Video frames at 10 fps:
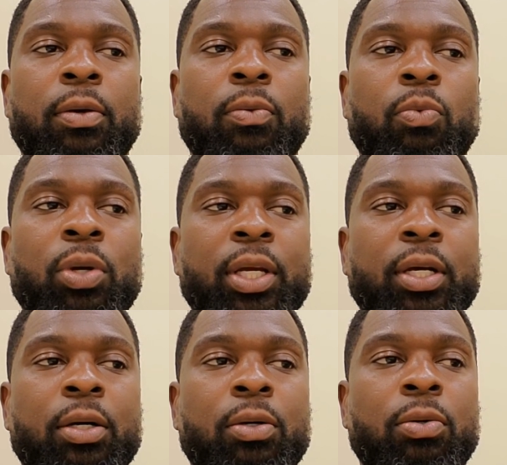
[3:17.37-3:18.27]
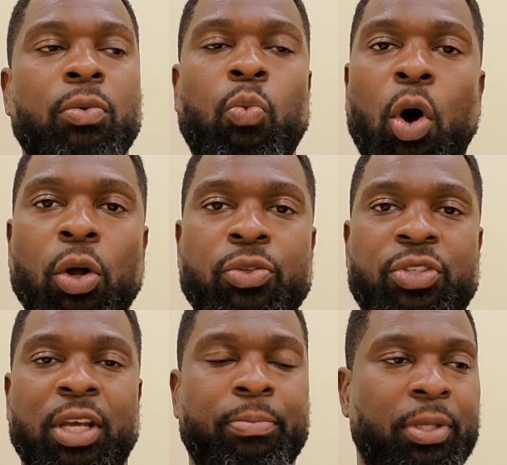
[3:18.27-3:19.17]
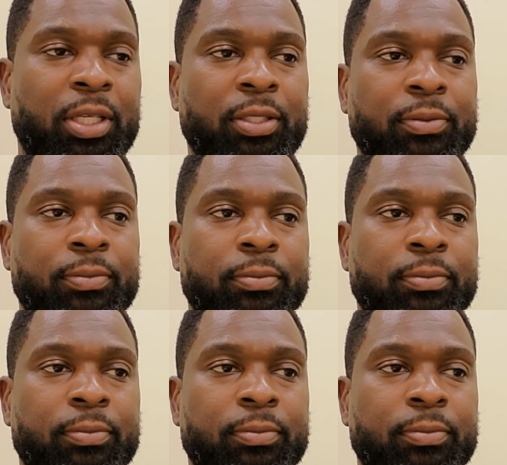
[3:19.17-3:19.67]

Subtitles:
will want something